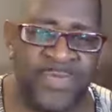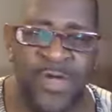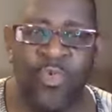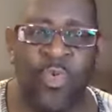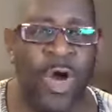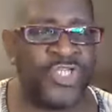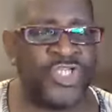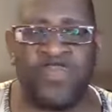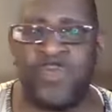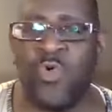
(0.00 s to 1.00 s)

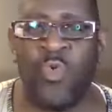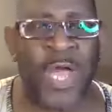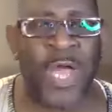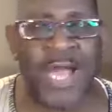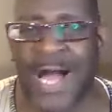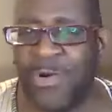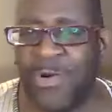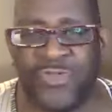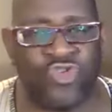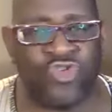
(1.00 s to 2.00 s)
Worship your way out of
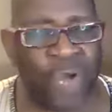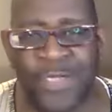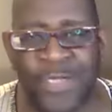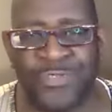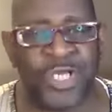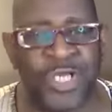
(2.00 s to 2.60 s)
trials.